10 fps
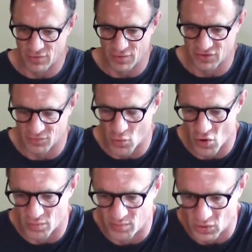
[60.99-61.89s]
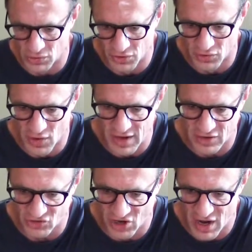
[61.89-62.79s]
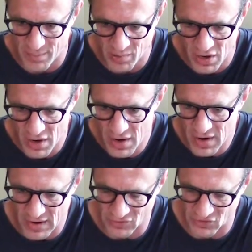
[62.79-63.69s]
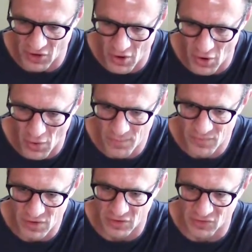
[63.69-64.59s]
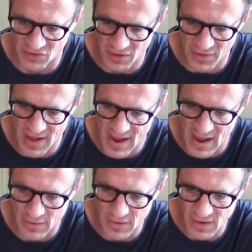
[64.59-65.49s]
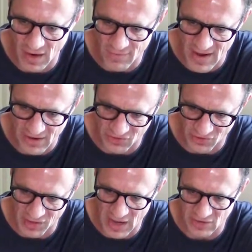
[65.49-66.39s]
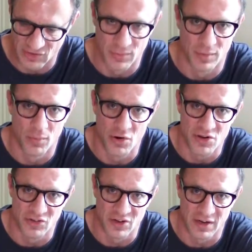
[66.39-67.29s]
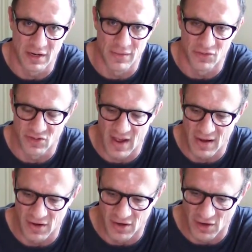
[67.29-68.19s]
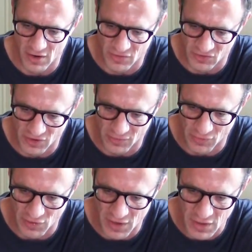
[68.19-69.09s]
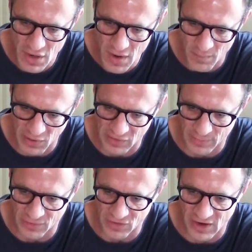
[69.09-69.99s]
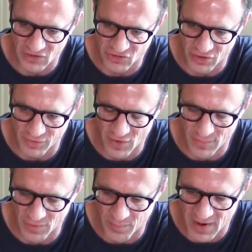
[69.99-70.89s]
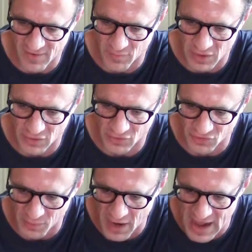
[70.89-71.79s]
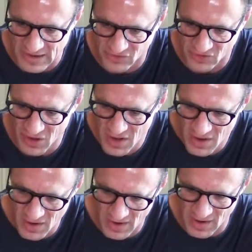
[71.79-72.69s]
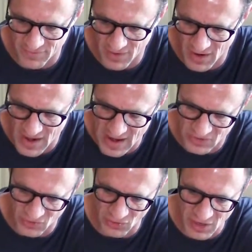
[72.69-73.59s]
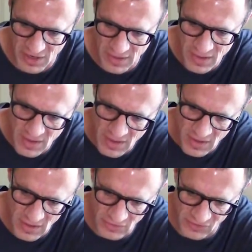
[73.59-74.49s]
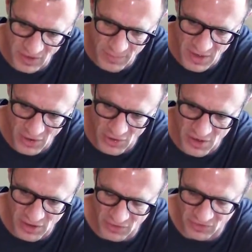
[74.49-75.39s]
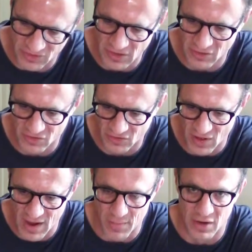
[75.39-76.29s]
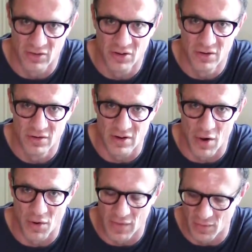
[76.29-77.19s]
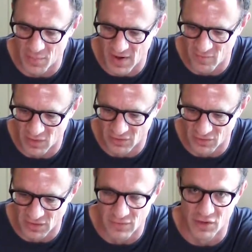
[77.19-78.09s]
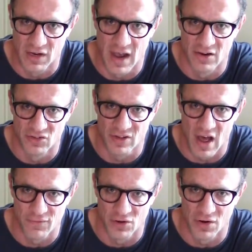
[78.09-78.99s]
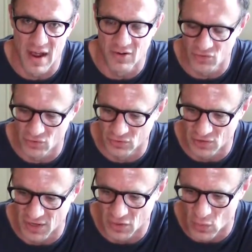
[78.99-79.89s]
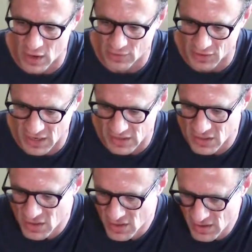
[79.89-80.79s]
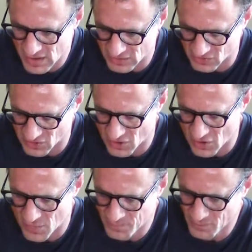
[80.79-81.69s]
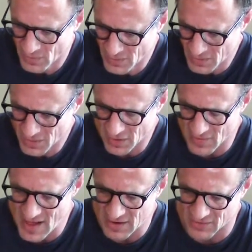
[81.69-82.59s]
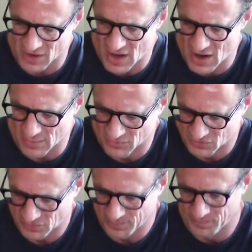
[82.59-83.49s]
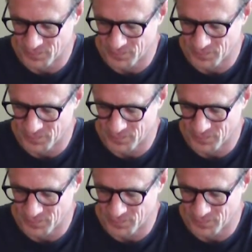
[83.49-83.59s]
it this more boulder-like shape. And so you can see that I've actually got some debris stuck on the side of here, and certainly picked up the texture from the pavement in spots. And I actually, in some areas, didn't slam it down on the pavement to leave the kind of softer natural clay quality. And so a lot of times